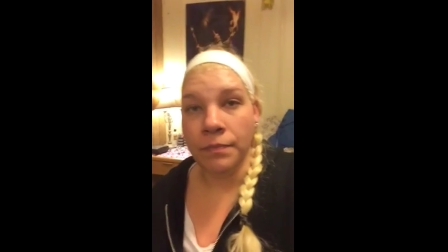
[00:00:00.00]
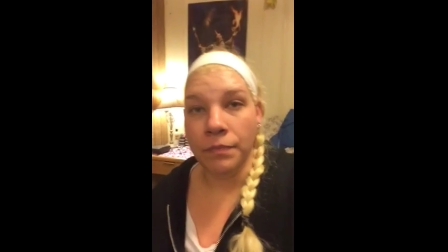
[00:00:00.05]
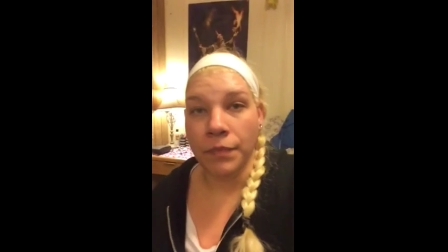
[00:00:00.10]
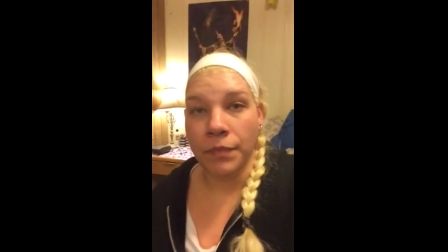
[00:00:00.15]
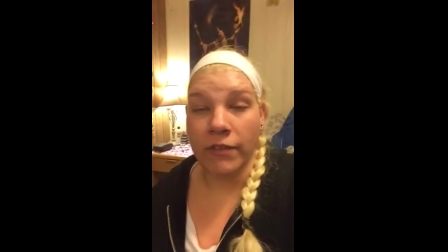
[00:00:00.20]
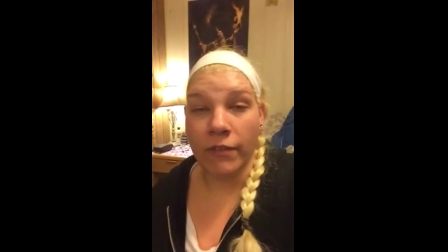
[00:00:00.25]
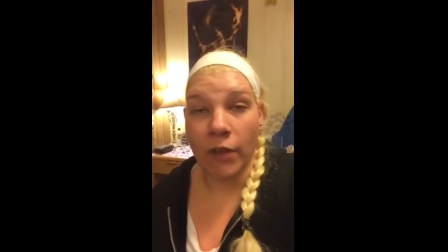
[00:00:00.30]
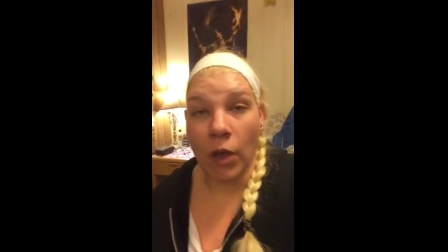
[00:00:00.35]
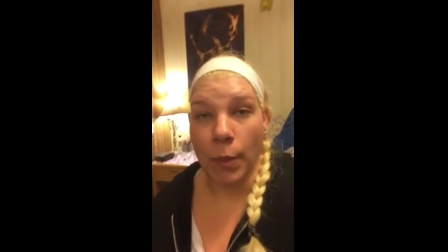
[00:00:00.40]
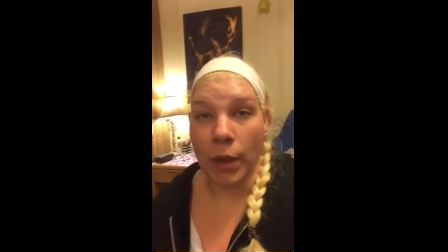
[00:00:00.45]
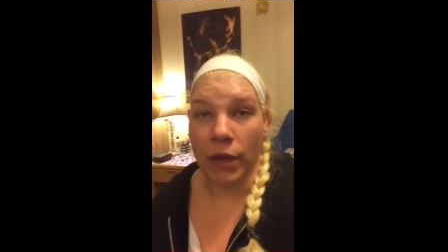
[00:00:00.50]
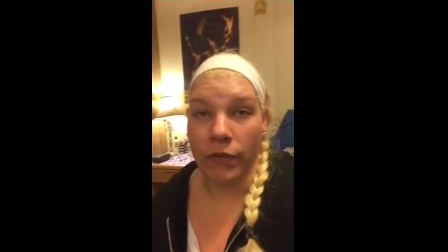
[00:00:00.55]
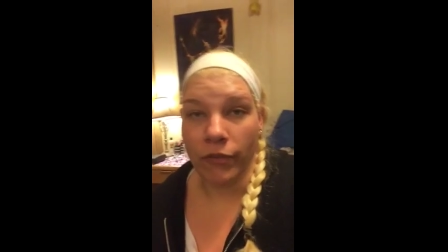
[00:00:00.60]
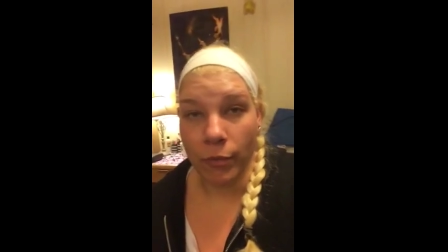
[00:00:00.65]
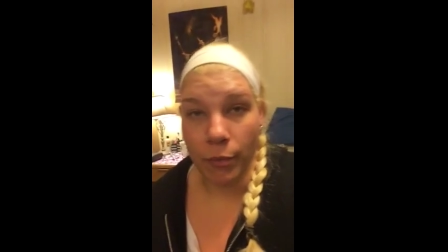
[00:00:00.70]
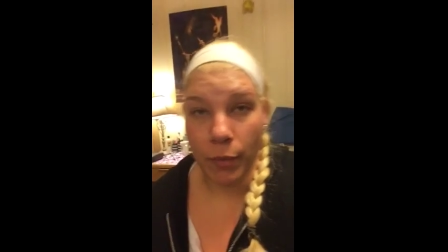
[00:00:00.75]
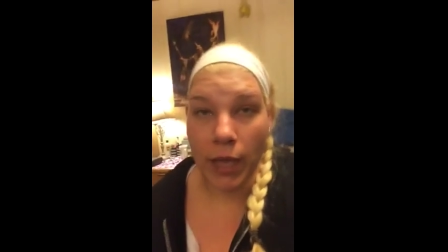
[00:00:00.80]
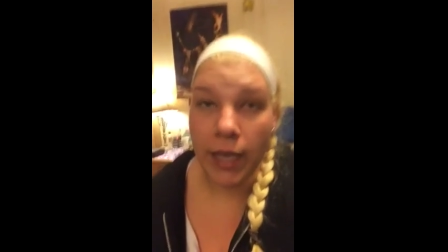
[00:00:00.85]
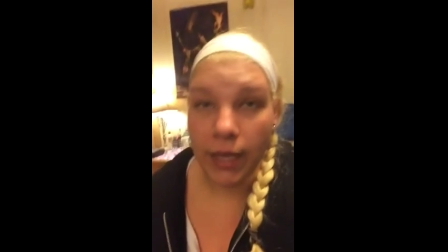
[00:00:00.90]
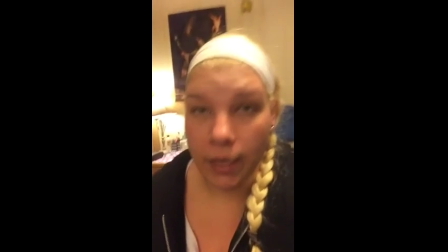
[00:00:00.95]
They've all been
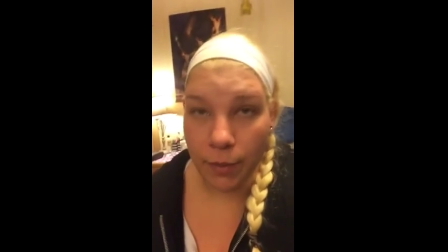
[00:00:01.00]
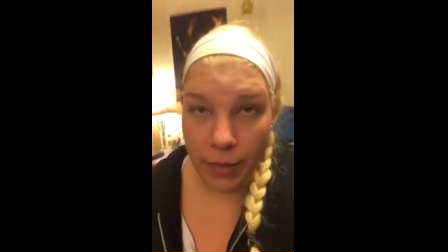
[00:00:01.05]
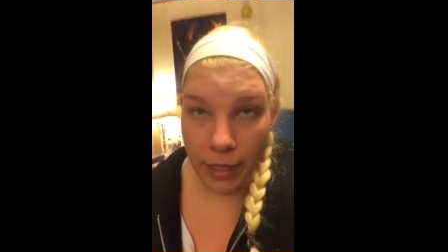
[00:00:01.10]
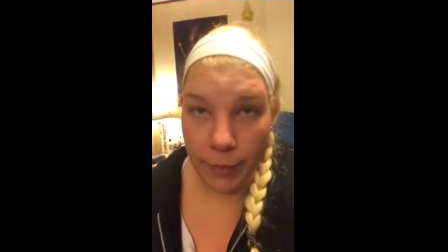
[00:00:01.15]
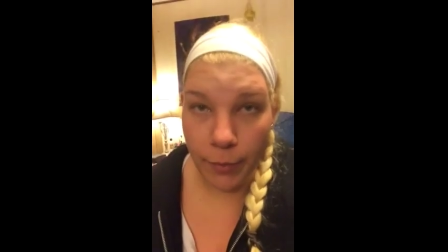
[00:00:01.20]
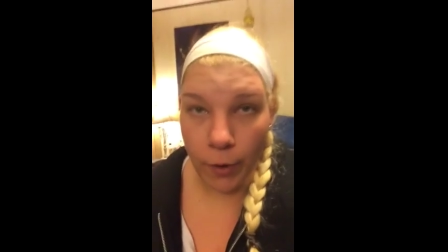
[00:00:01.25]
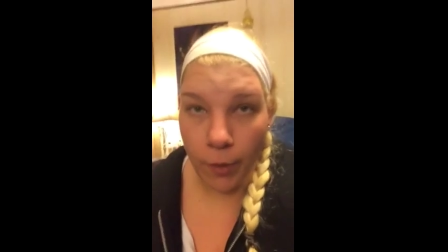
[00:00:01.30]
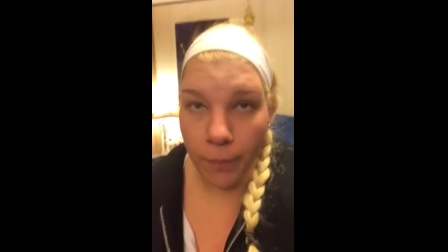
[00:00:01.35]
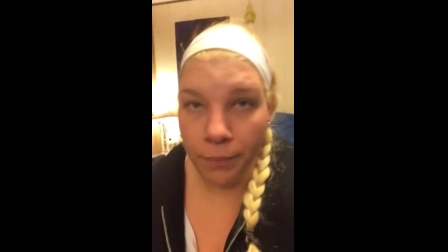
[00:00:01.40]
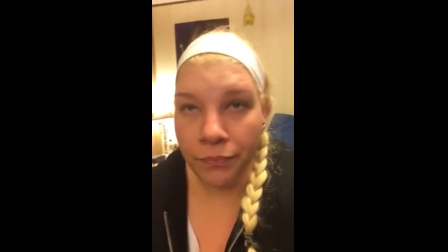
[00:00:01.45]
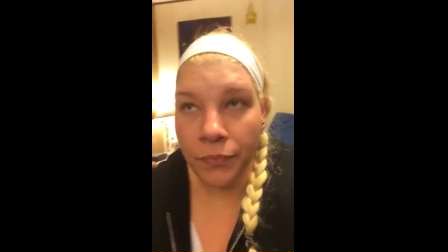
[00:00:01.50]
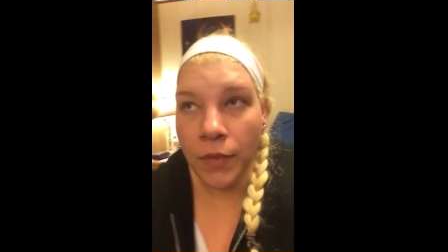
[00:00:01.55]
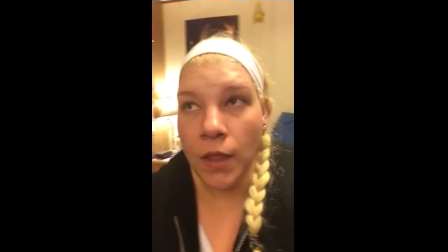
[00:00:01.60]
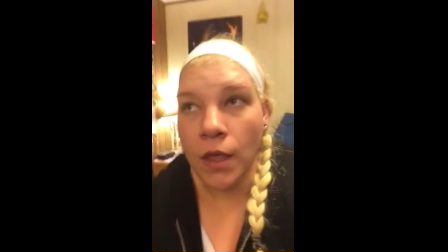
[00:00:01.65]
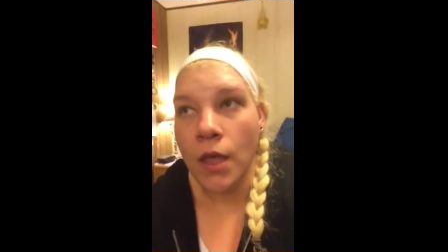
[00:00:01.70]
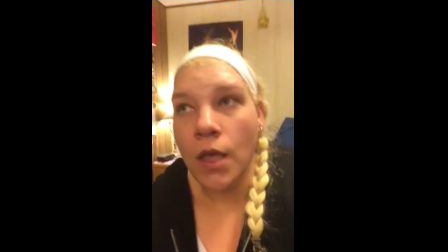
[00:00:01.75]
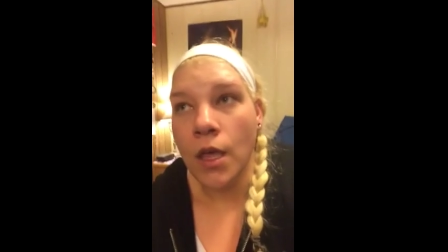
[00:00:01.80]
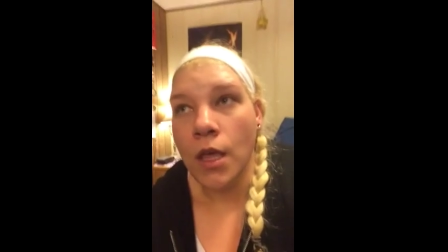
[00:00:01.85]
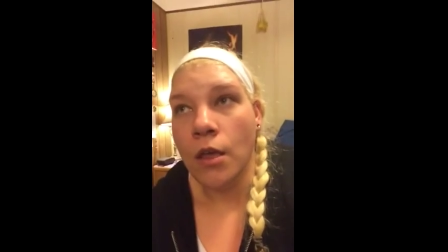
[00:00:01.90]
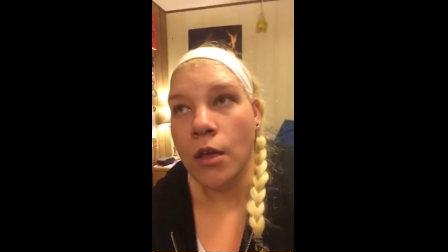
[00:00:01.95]
from pagan people.
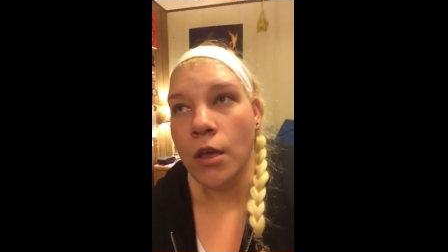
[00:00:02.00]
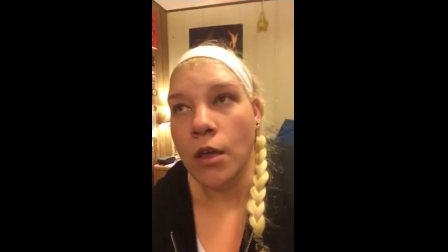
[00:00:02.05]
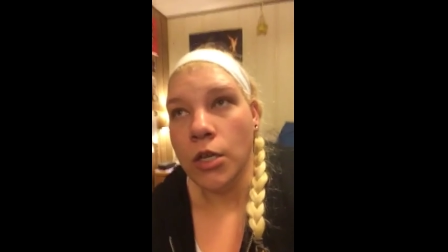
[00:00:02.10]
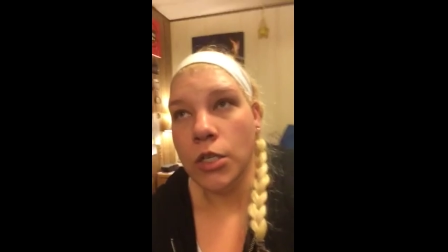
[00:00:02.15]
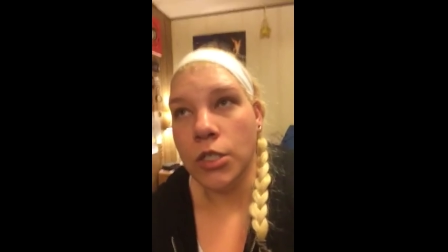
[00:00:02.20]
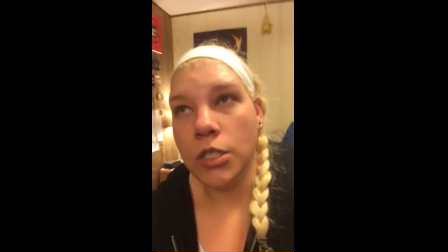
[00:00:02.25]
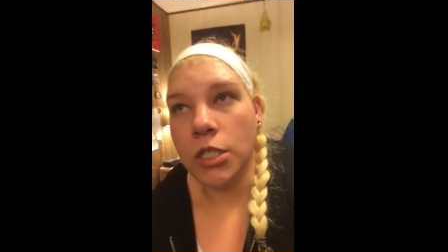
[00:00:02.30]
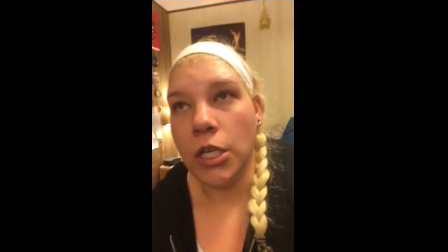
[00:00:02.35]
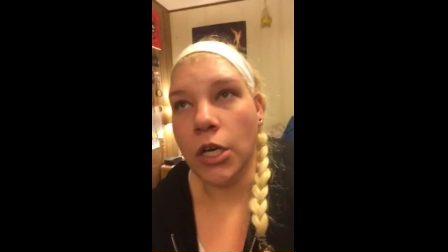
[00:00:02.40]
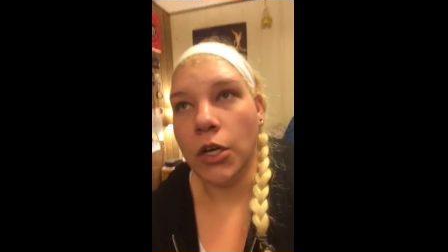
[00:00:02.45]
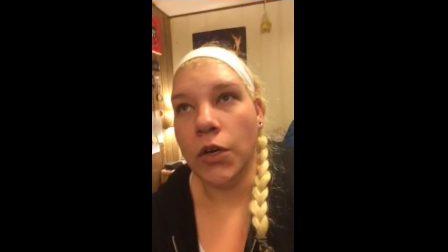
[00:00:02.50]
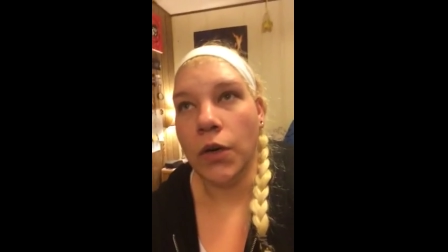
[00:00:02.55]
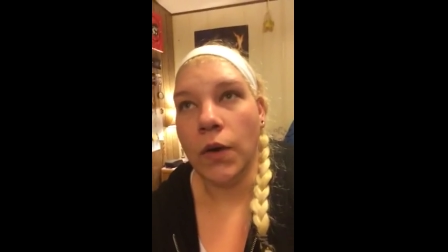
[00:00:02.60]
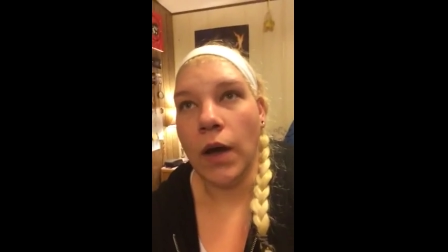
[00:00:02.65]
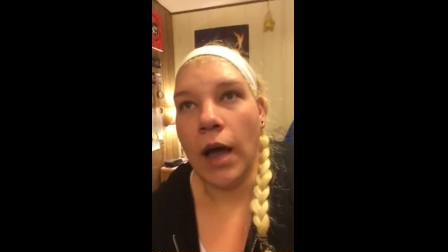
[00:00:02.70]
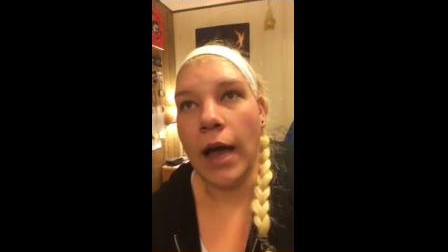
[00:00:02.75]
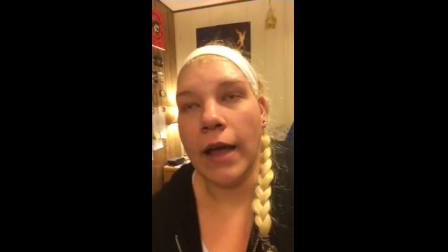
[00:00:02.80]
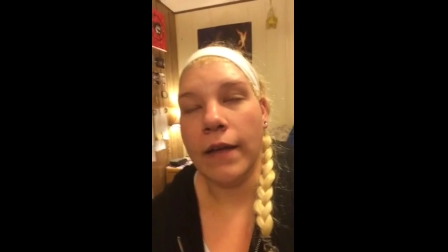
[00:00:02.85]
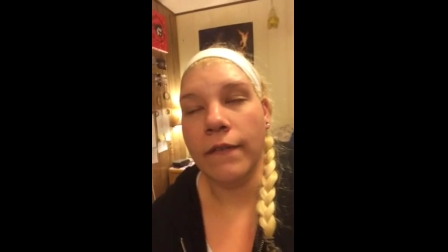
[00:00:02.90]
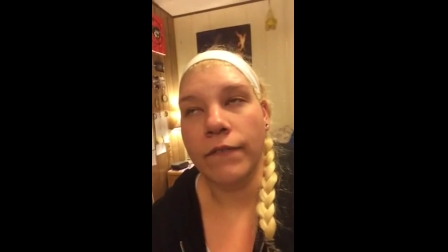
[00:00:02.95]
So
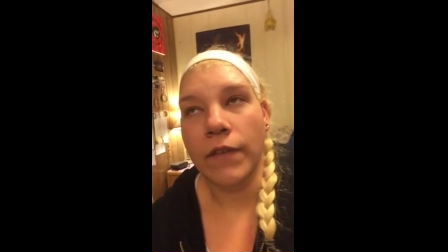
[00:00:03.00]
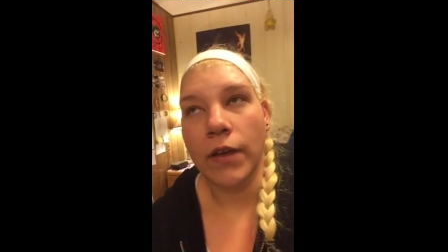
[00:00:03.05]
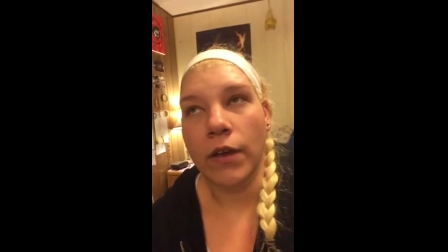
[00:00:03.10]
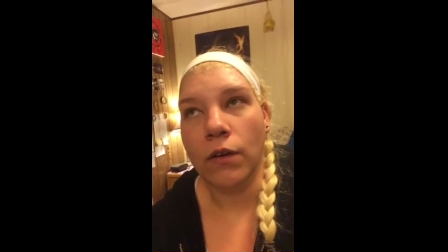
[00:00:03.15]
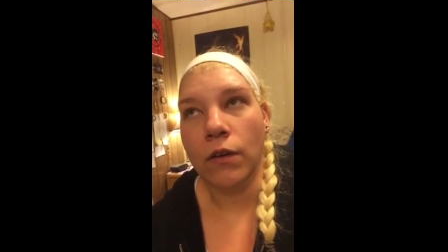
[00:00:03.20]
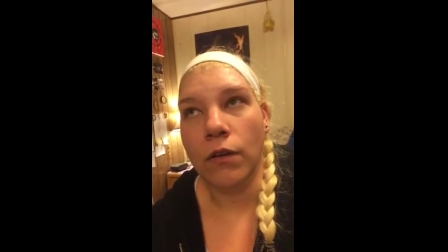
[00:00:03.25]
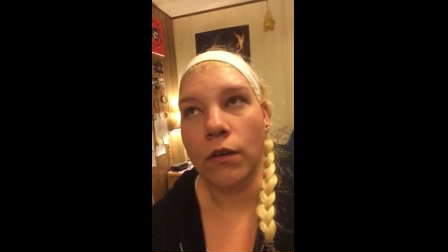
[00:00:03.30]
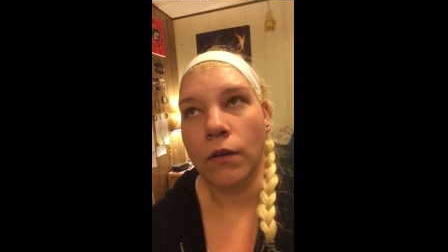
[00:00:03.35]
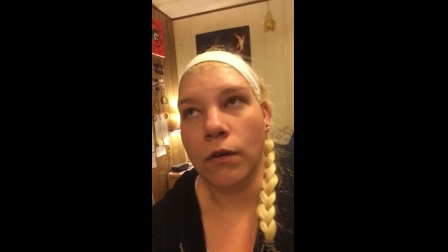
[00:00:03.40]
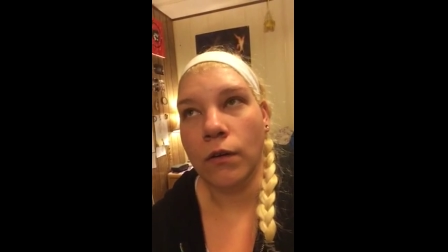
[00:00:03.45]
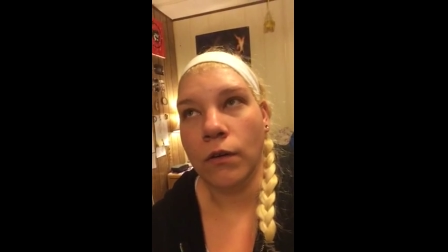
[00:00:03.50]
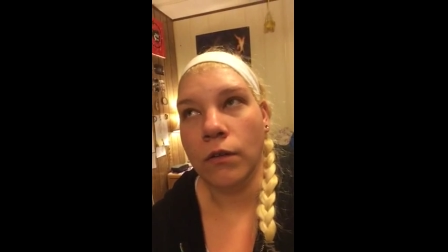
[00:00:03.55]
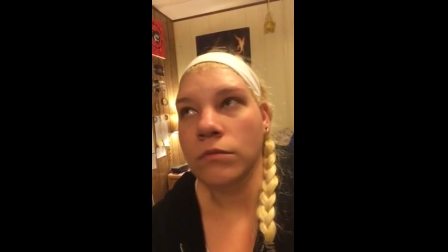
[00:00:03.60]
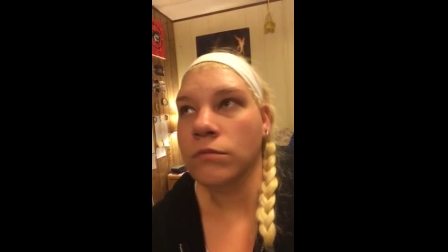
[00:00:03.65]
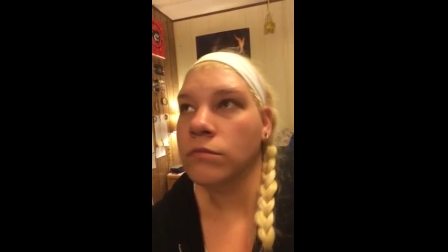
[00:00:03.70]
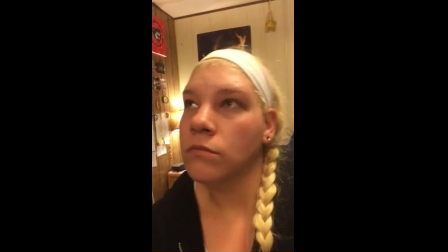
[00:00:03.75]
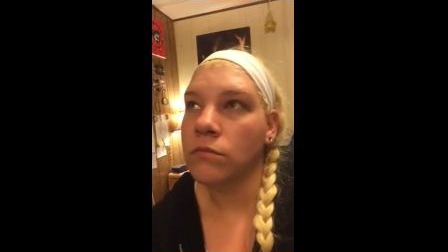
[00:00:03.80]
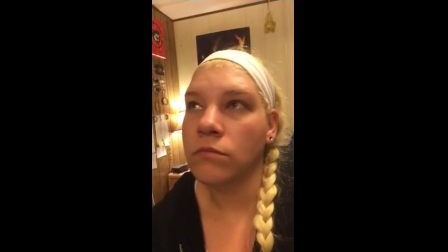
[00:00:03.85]
I feel